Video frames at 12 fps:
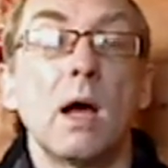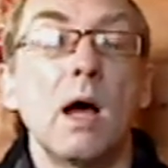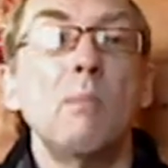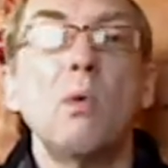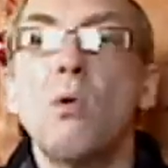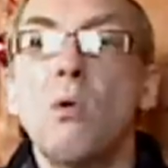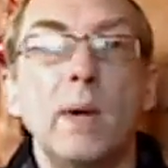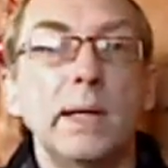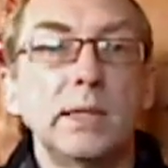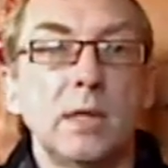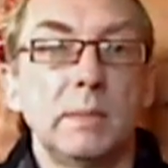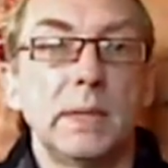I'm
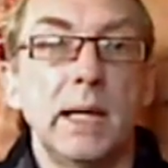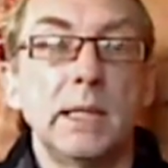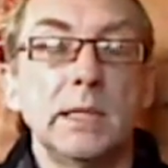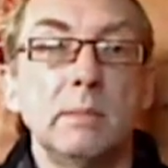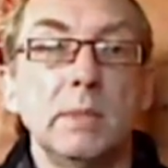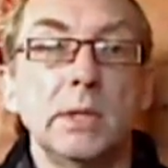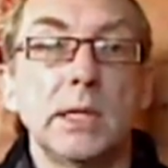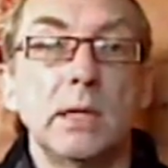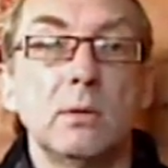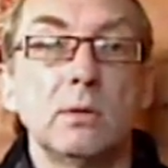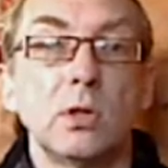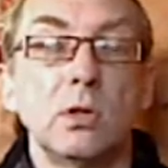always updating
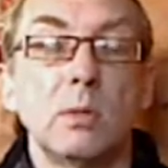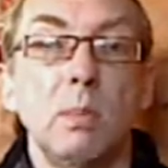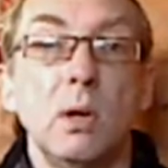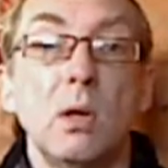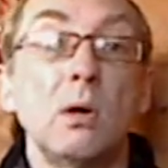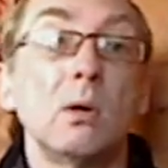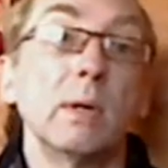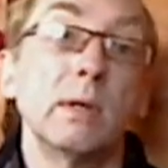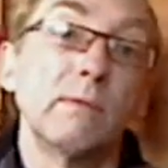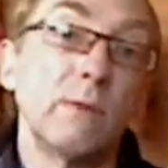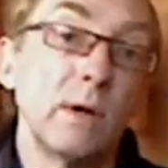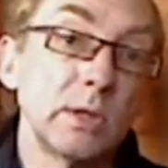materials on the blog
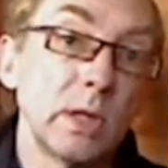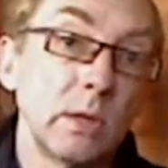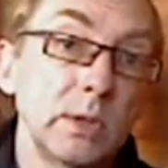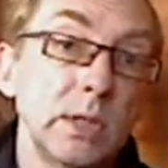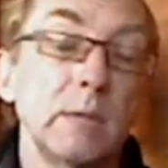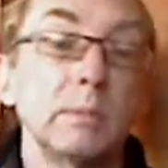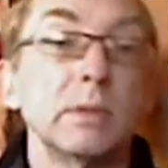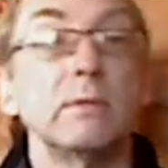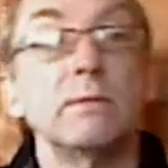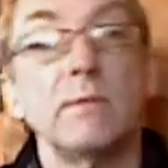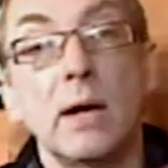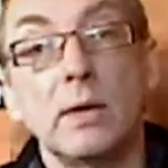with photo tips
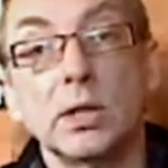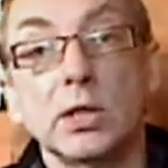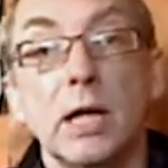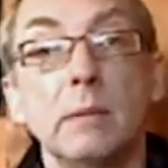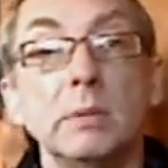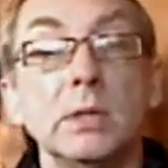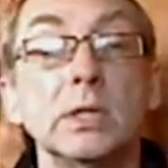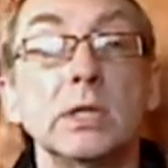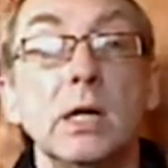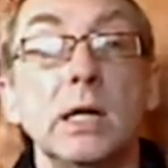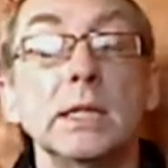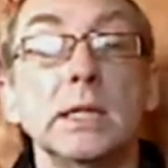of various shapes and
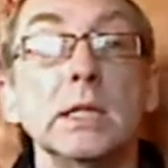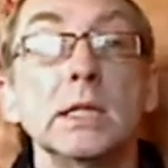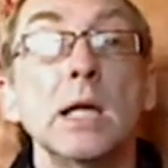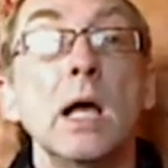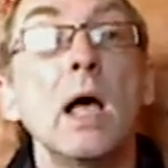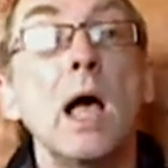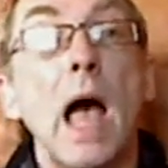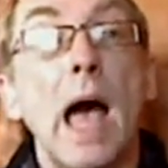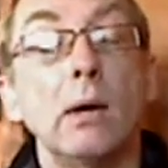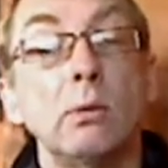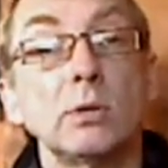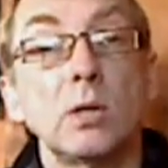sizes,
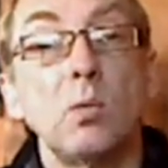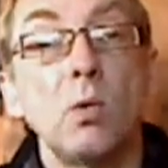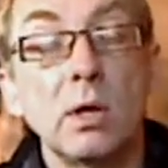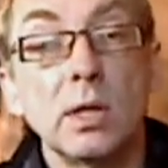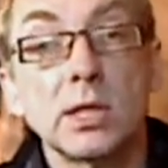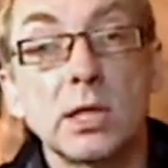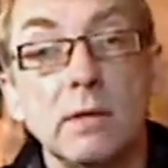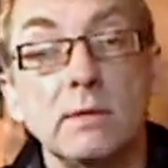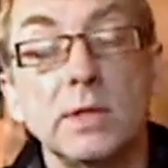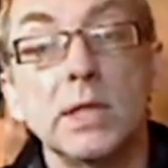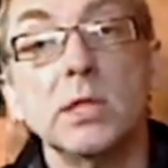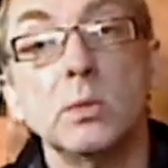and also one of the
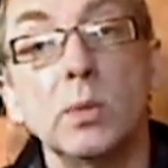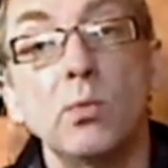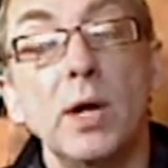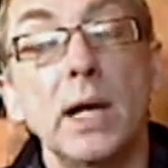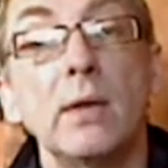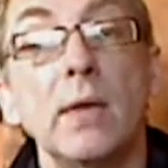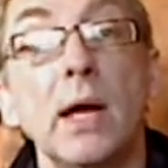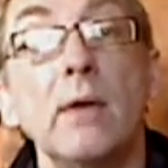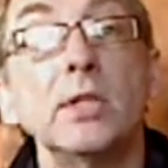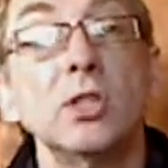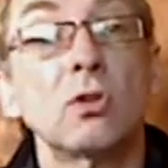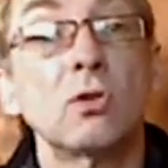services that we run out
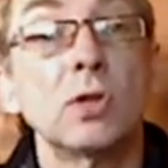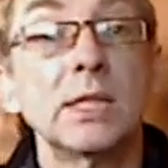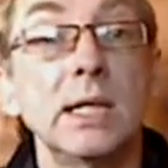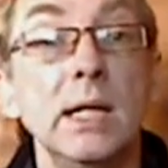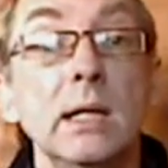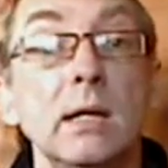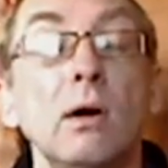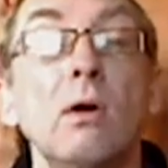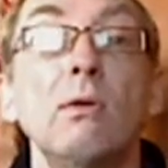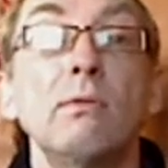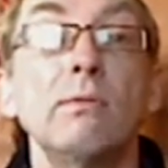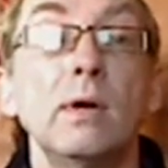there is a critique
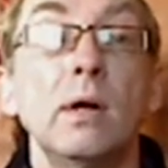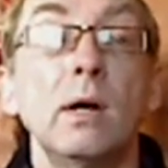of